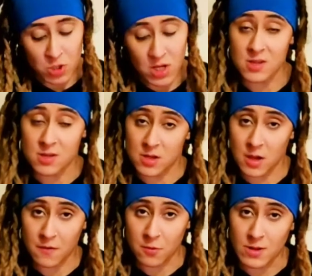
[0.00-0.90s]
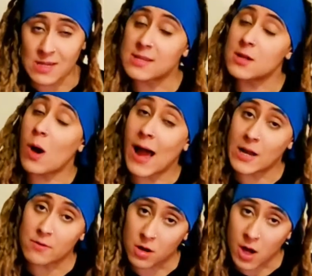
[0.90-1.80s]
unsuccessful, he's still highly
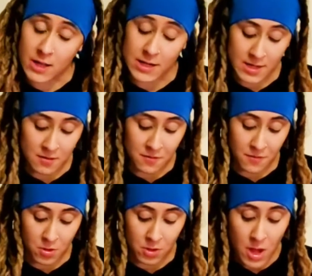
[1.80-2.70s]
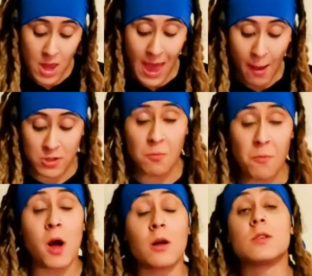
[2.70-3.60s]
regarded in his field and was
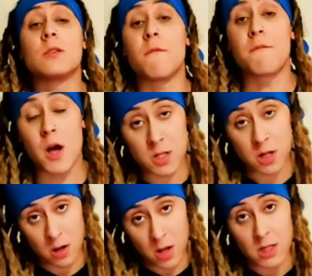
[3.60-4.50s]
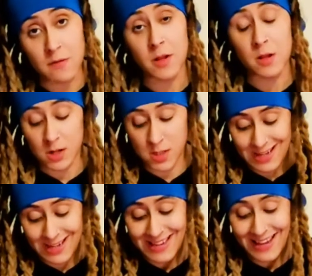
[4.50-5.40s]
amongst the first class of
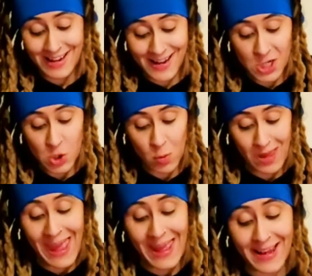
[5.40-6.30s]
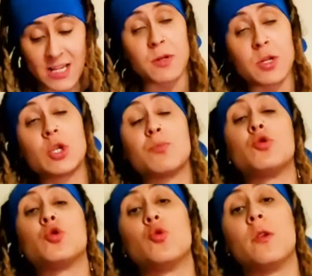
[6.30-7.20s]
inductees in the National Gay and Lesbian Sports
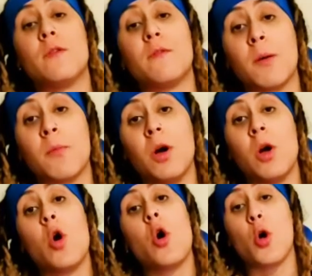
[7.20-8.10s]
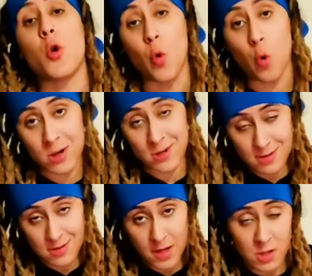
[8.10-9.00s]
Hall of Fame on August
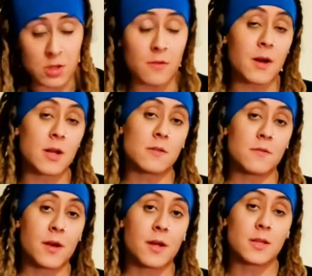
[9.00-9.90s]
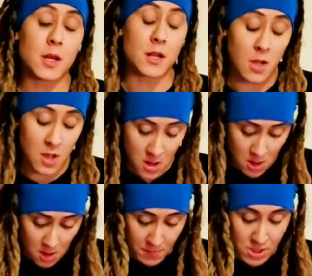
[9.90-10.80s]
2nd, 2013.
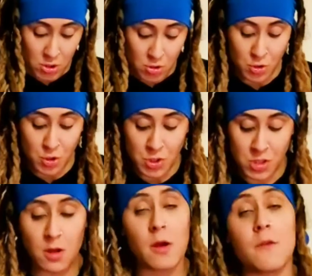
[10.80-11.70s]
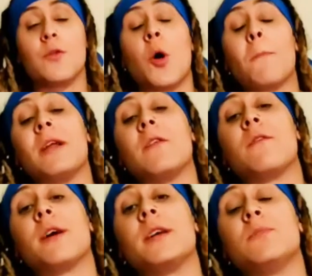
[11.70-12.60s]
Mr. Cruz, for not being afraid
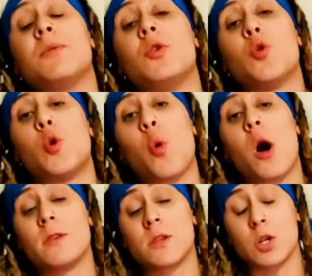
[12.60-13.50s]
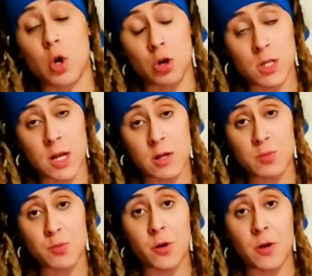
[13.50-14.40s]
to be who you are in such a hostile
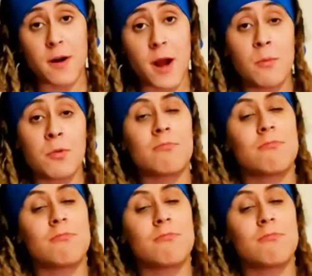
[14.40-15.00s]
sporting environment,